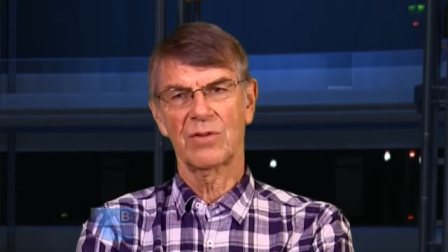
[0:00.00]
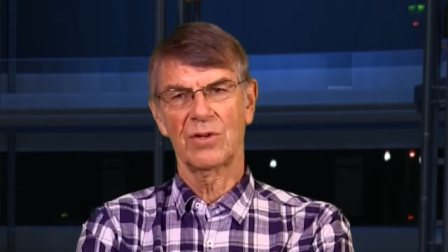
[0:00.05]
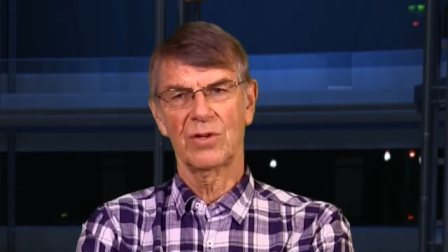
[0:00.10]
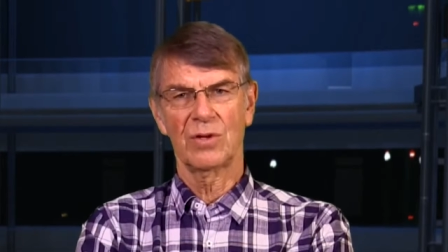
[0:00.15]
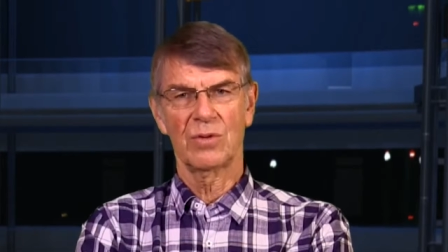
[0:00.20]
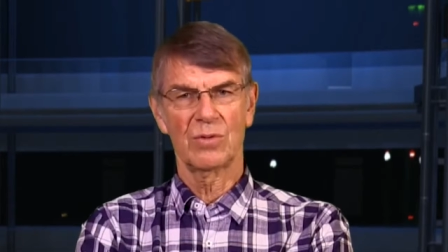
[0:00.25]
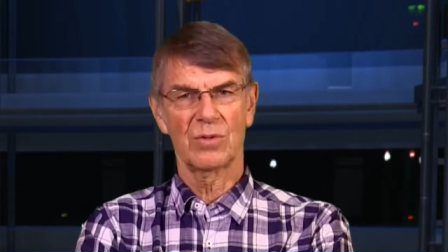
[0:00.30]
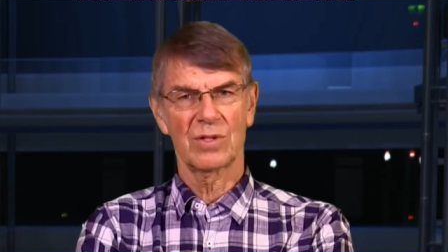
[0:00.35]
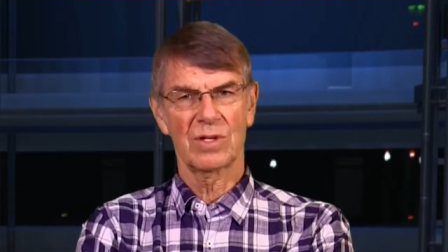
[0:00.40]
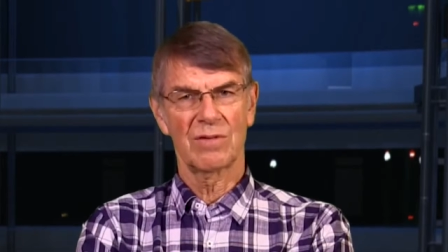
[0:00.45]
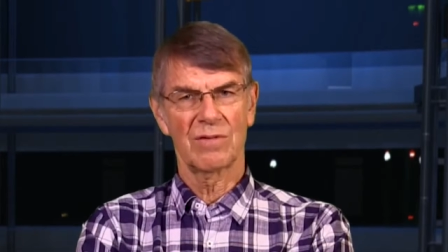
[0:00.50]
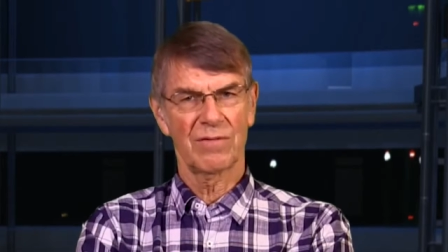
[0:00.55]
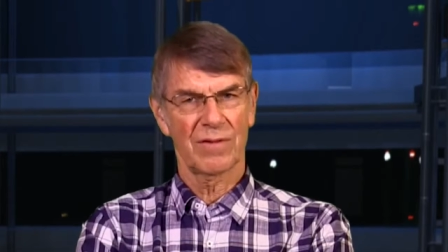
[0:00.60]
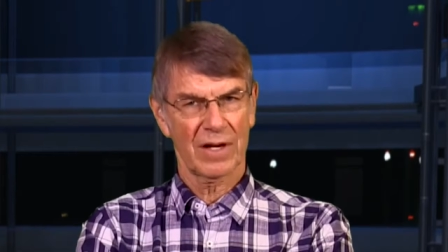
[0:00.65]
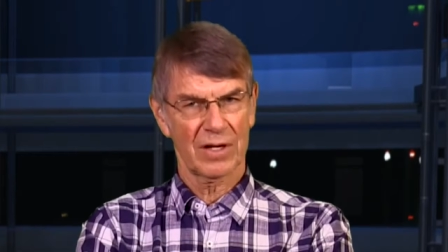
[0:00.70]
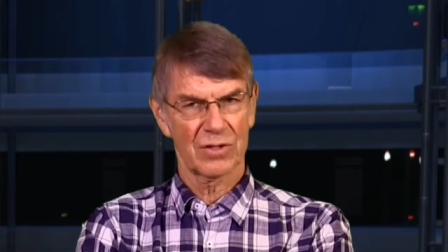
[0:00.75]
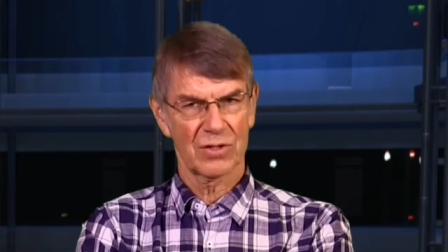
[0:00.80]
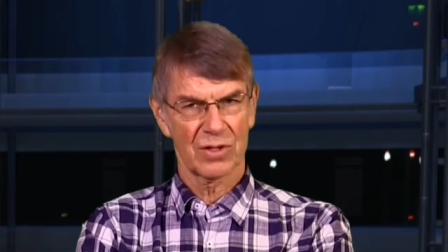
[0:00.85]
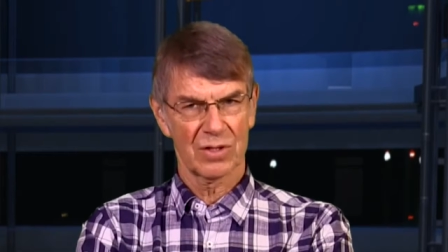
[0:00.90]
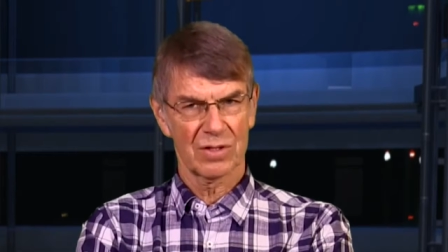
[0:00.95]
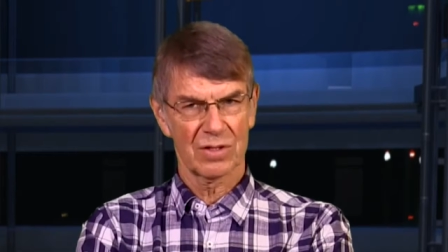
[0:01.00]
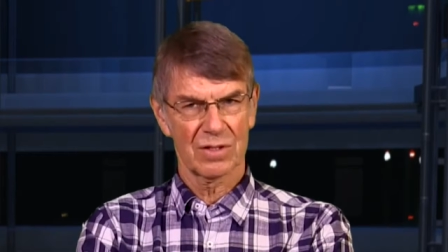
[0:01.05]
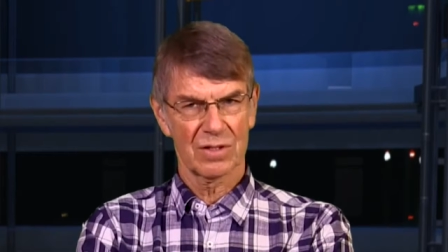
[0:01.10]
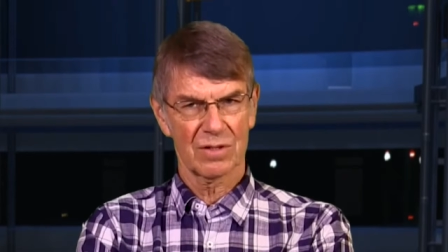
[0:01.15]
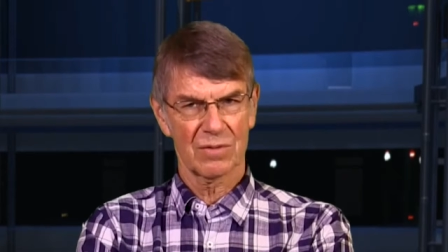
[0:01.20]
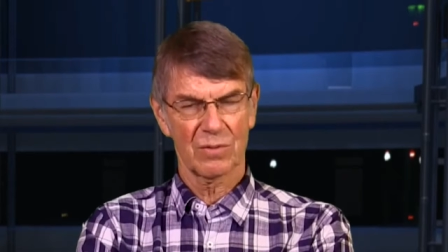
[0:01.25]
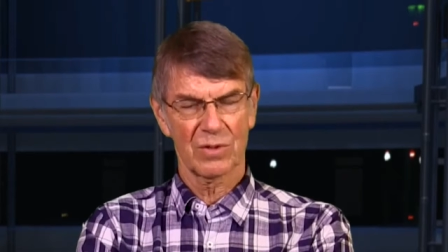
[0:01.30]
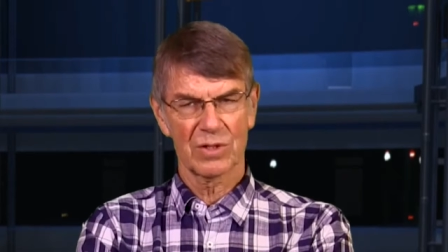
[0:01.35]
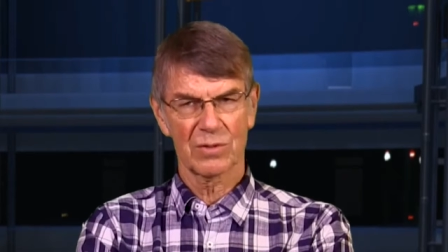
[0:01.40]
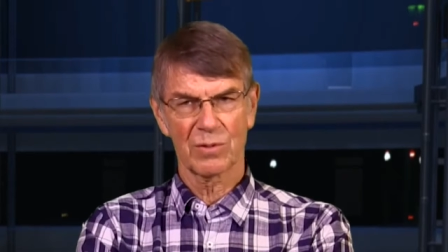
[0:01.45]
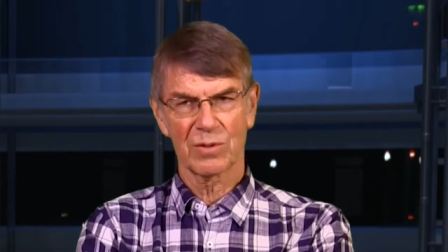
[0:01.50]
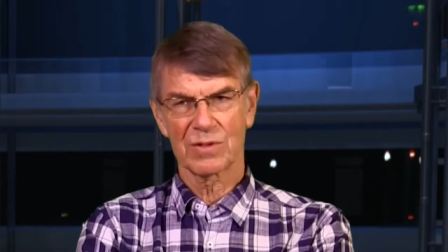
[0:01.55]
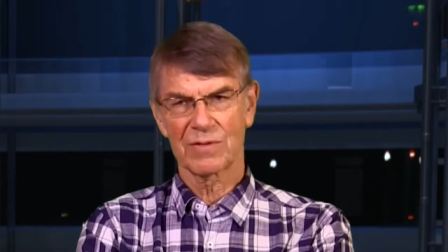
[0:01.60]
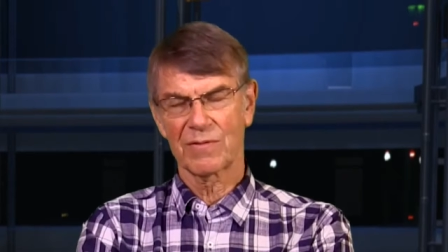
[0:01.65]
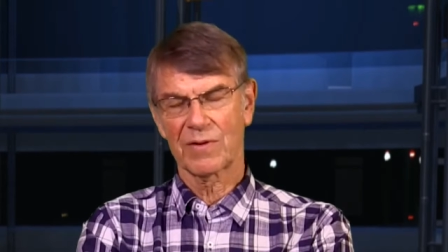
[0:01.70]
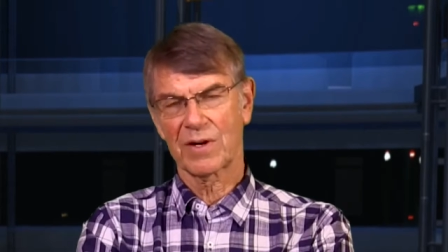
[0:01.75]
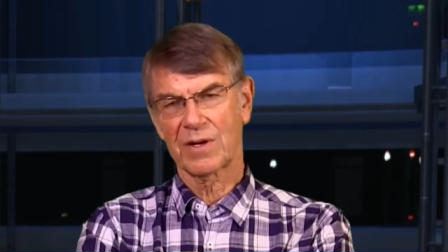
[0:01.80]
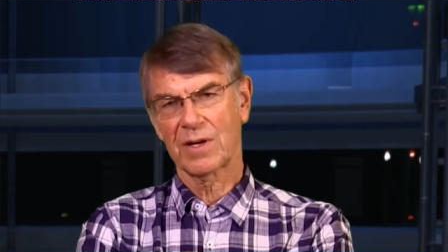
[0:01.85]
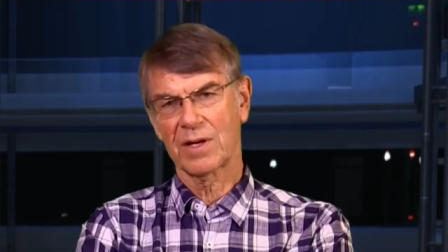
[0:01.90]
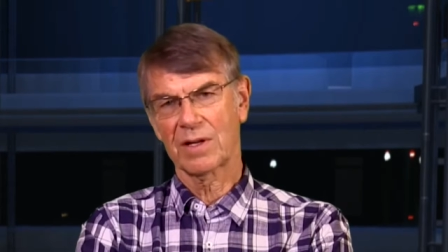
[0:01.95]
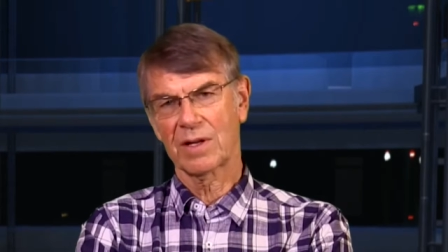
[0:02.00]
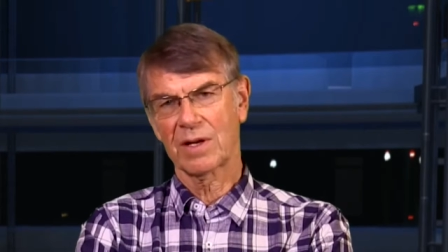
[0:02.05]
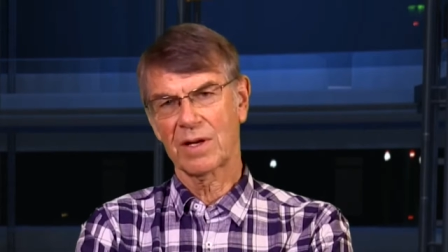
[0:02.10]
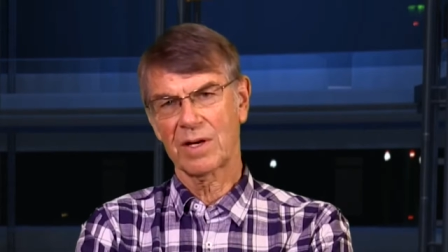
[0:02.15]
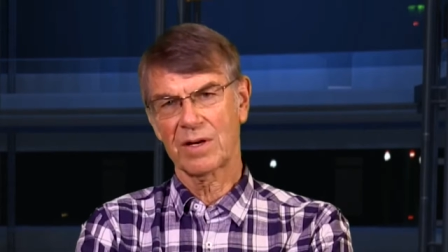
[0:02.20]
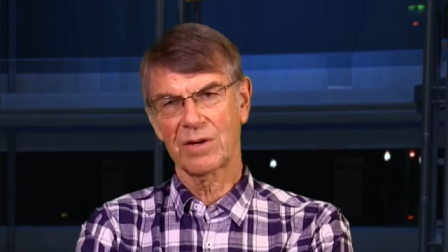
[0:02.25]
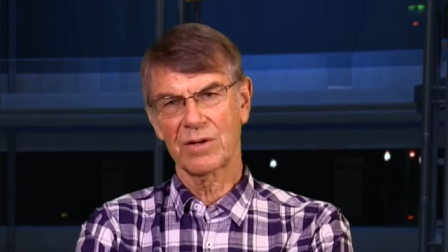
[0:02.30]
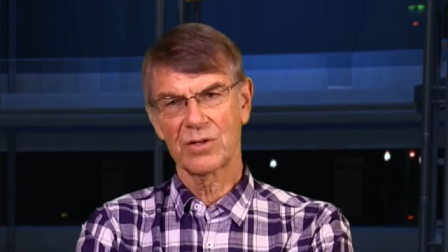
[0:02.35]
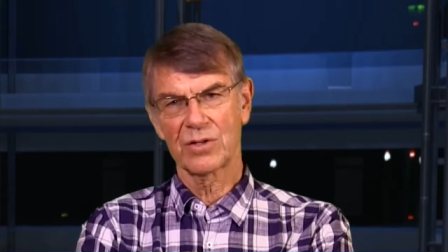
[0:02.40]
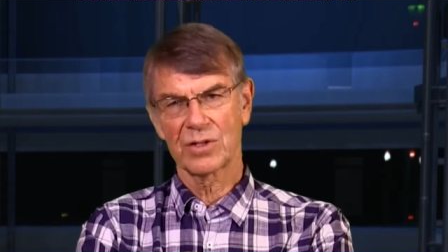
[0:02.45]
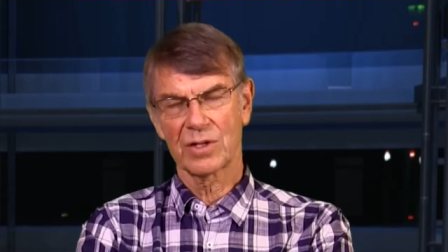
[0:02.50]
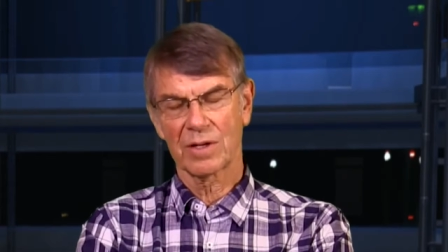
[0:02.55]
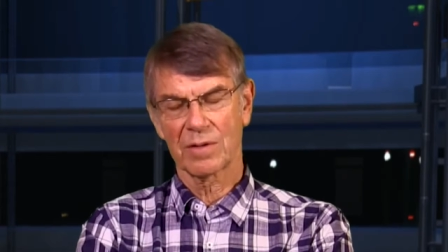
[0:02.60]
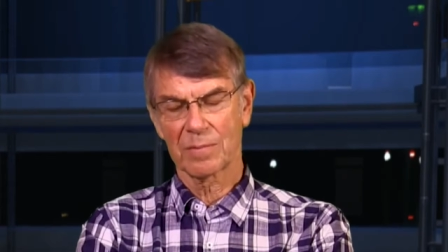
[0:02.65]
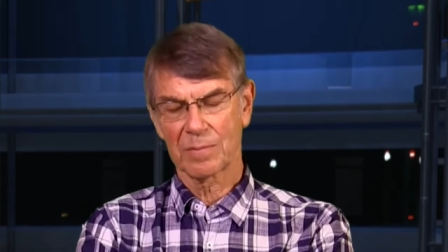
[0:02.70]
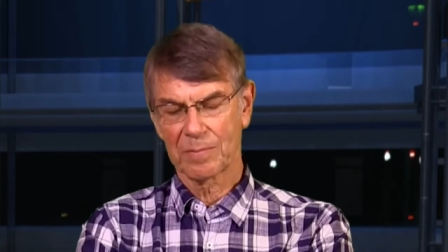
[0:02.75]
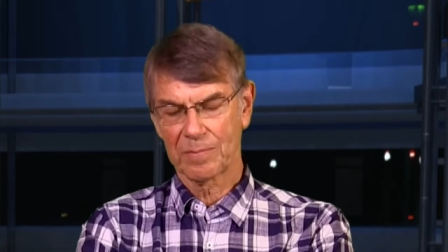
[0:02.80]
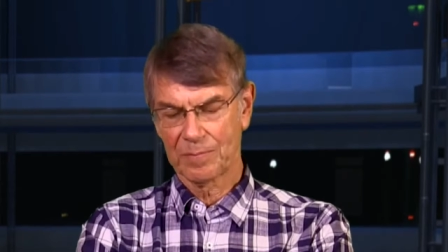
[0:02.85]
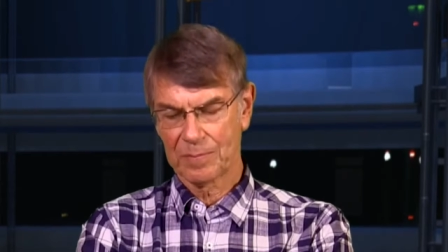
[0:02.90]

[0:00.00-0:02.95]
reduce infections, which was very encouraging.